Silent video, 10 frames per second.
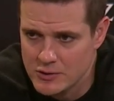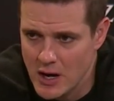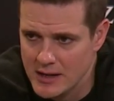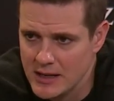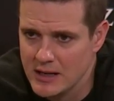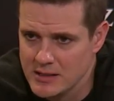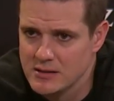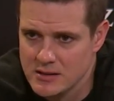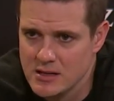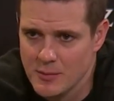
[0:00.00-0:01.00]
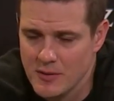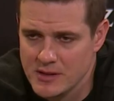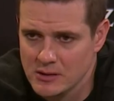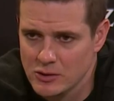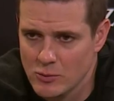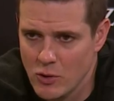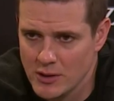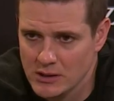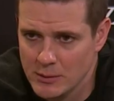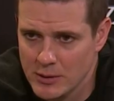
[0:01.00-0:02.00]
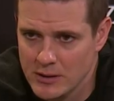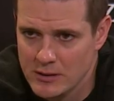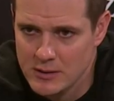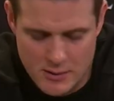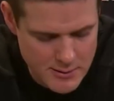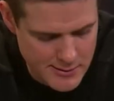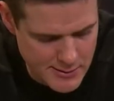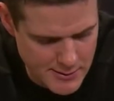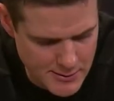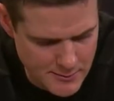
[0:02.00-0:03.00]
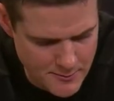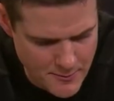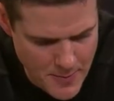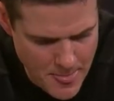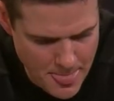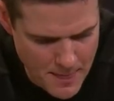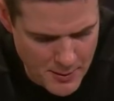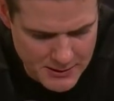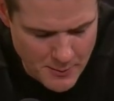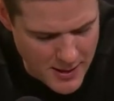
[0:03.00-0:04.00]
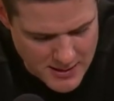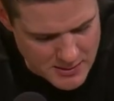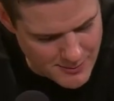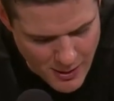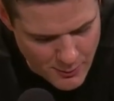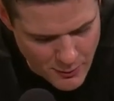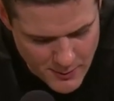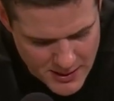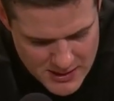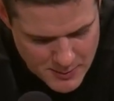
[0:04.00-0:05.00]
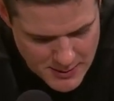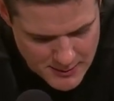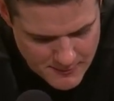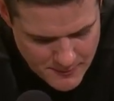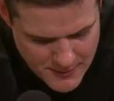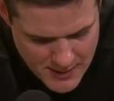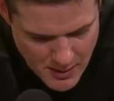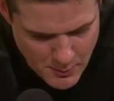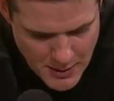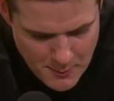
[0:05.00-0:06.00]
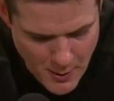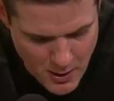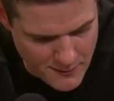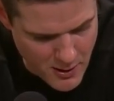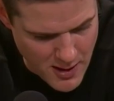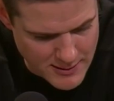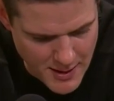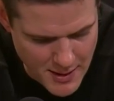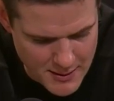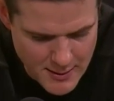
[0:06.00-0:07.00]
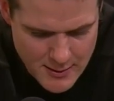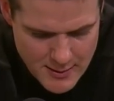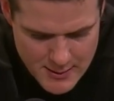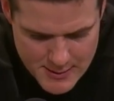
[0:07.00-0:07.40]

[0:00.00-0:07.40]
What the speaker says: trying to get us into something that's a little more deliberate. But the pace and ball movement has been a big part of our identity.